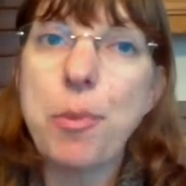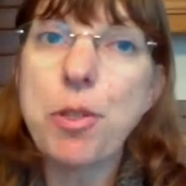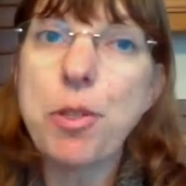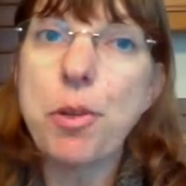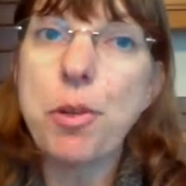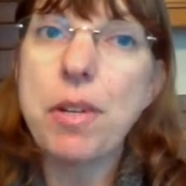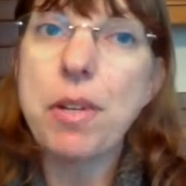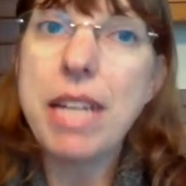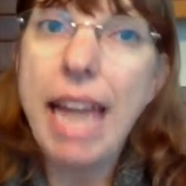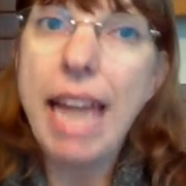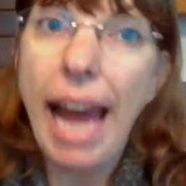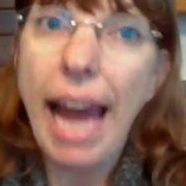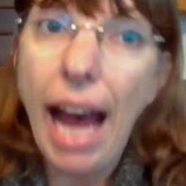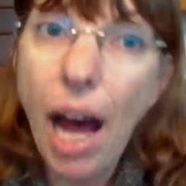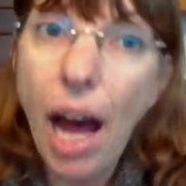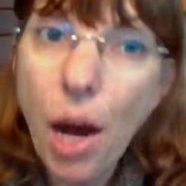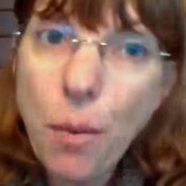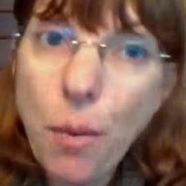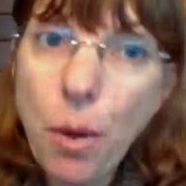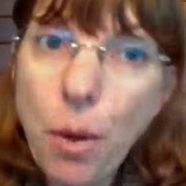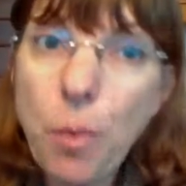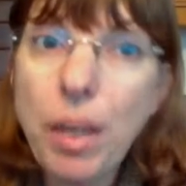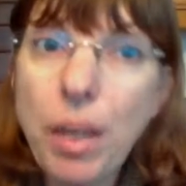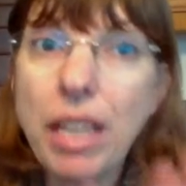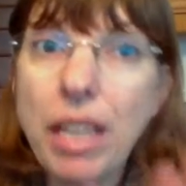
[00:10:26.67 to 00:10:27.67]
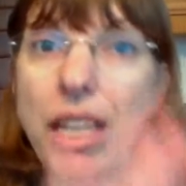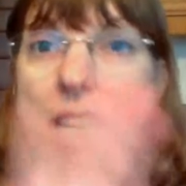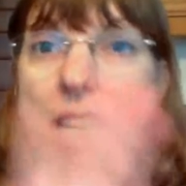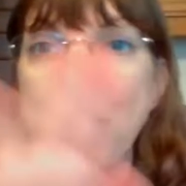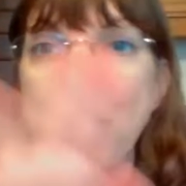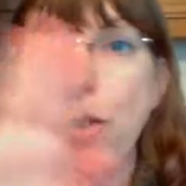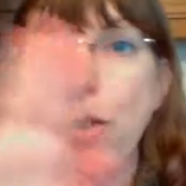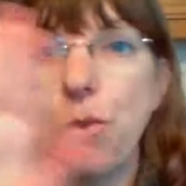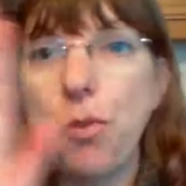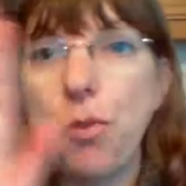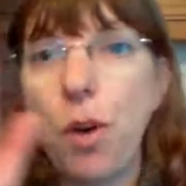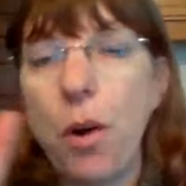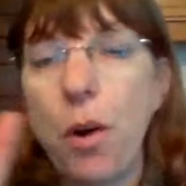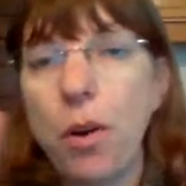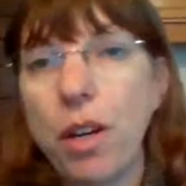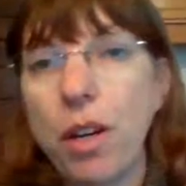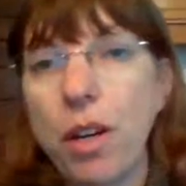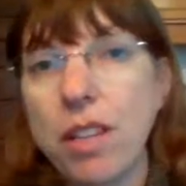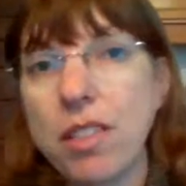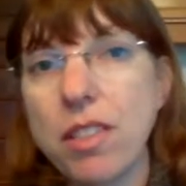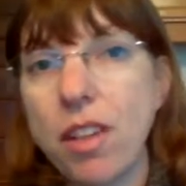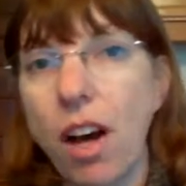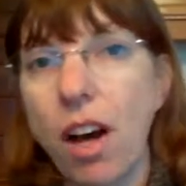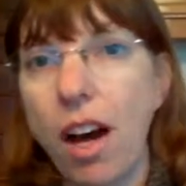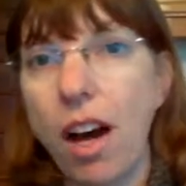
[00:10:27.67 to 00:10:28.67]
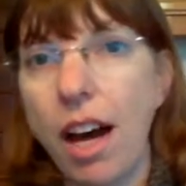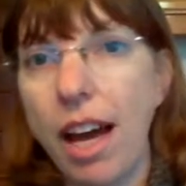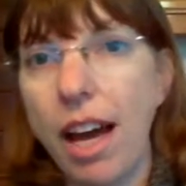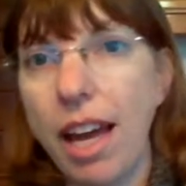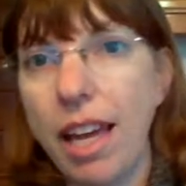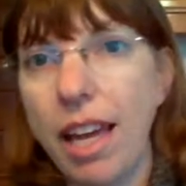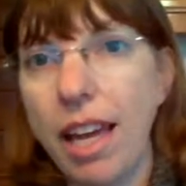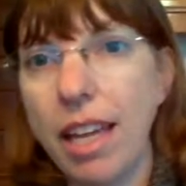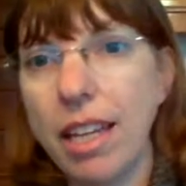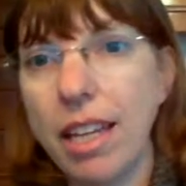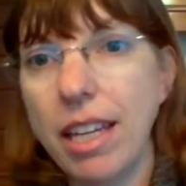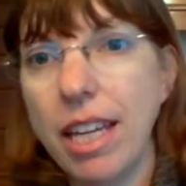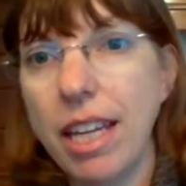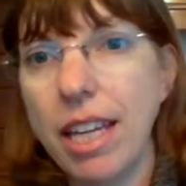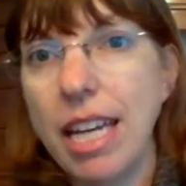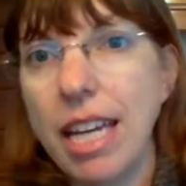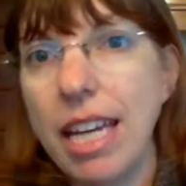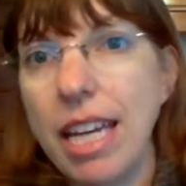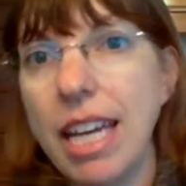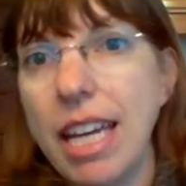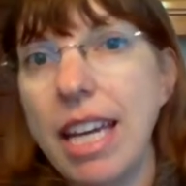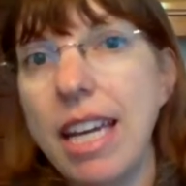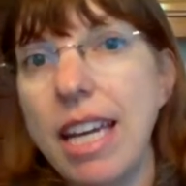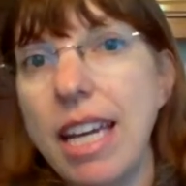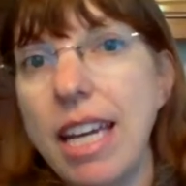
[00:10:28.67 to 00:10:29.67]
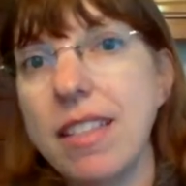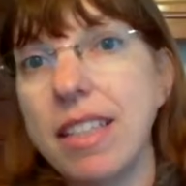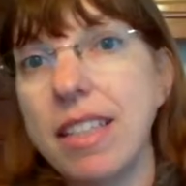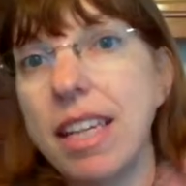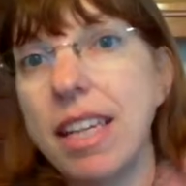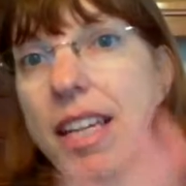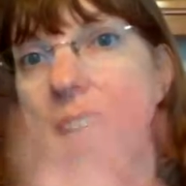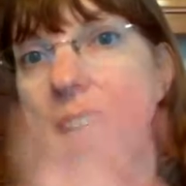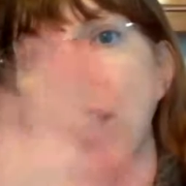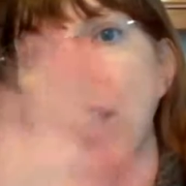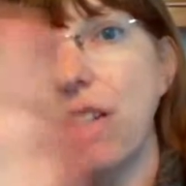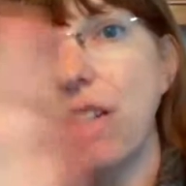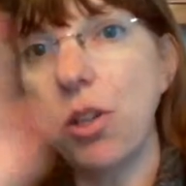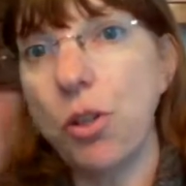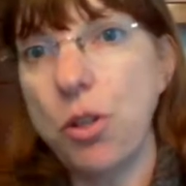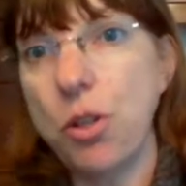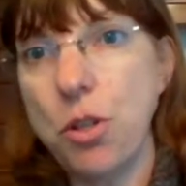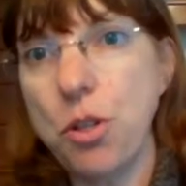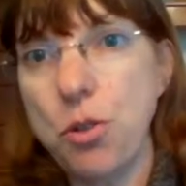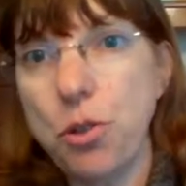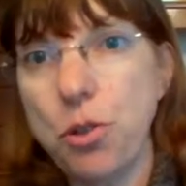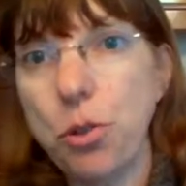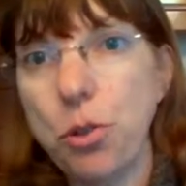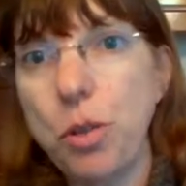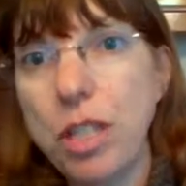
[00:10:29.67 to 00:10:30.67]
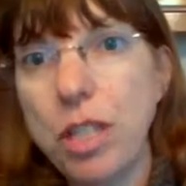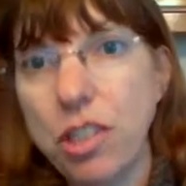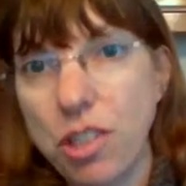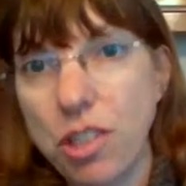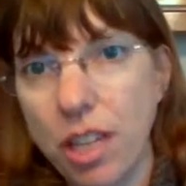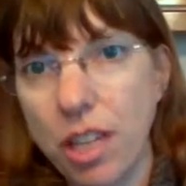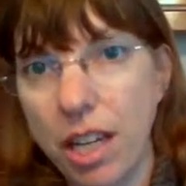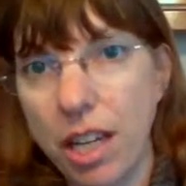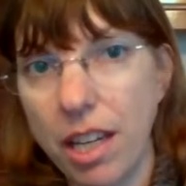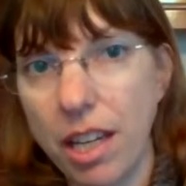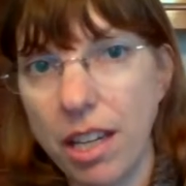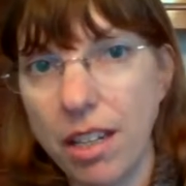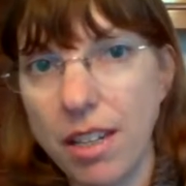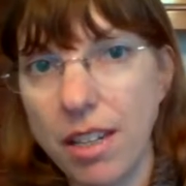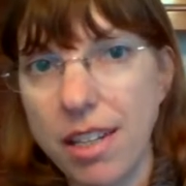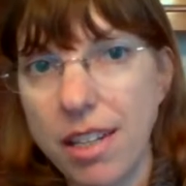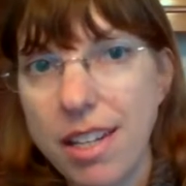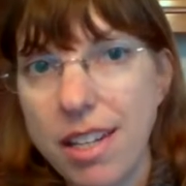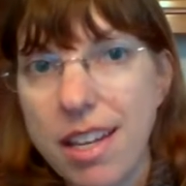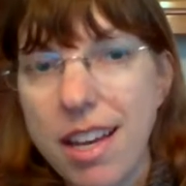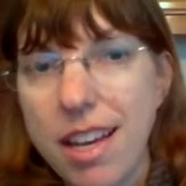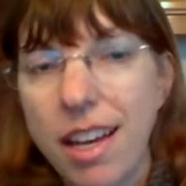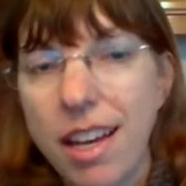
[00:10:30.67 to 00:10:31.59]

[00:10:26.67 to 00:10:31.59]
So now what we need to focus on is getting your nutrition